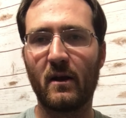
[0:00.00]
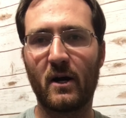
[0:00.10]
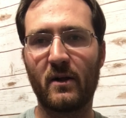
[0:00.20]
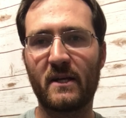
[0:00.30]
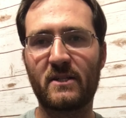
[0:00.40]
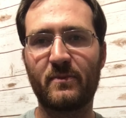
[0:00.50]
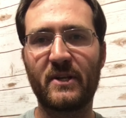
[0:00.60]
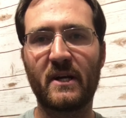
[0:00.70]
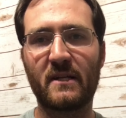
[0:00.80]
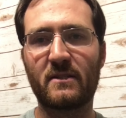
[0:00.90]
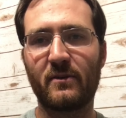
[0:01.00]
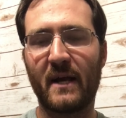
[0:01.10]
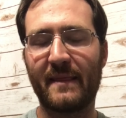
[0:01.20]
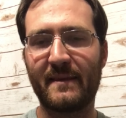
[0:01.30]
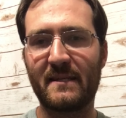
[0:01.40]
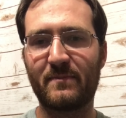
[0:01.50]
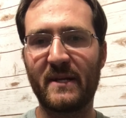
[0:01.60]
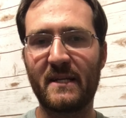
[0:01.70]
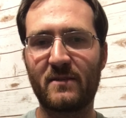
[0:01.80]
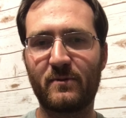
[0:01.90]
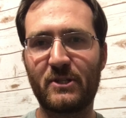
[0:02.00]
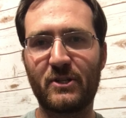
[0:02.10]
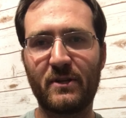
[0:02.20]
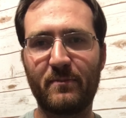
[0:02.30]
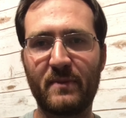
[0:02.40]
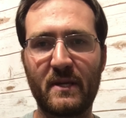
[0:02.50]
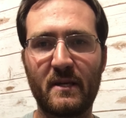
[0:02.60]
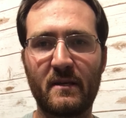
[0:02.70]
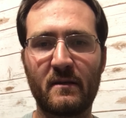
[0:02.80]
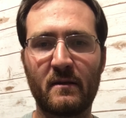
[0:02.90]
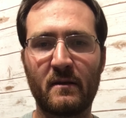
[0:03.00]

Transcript: All that should be done. So at these meetings, we shouldn't be